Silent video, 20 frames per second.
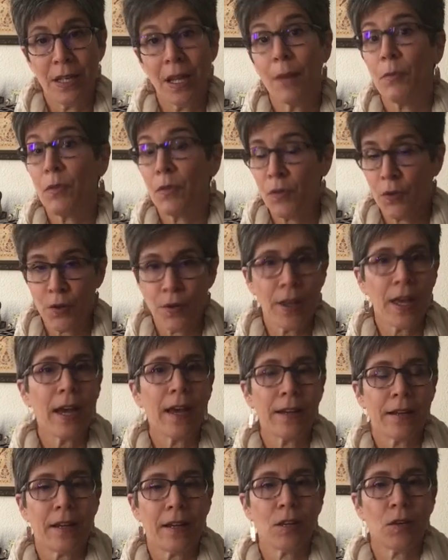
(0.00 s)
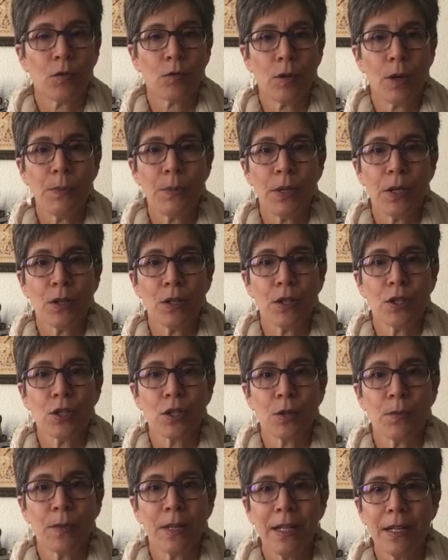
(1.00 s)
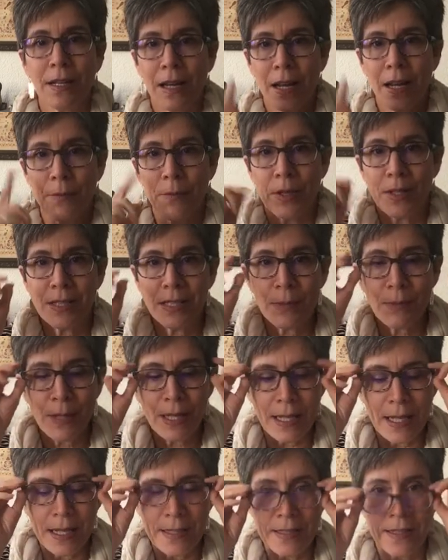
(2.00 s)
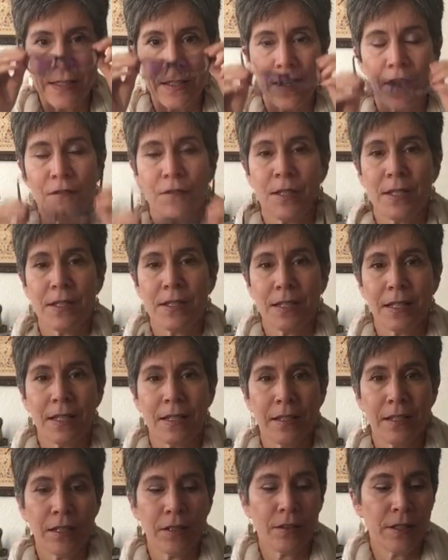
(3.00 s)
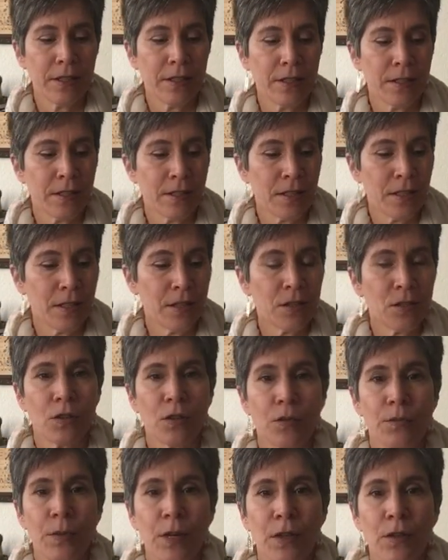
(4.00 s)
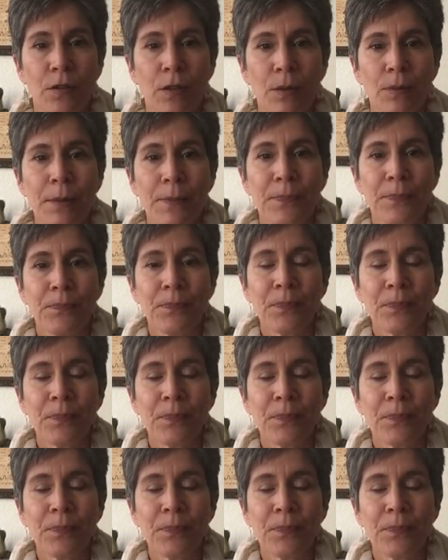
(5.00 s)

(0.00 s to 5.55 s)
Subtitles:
and before that I grew up here in Germany, and I'm going to take my glasses off because the glare is sort of bothering me.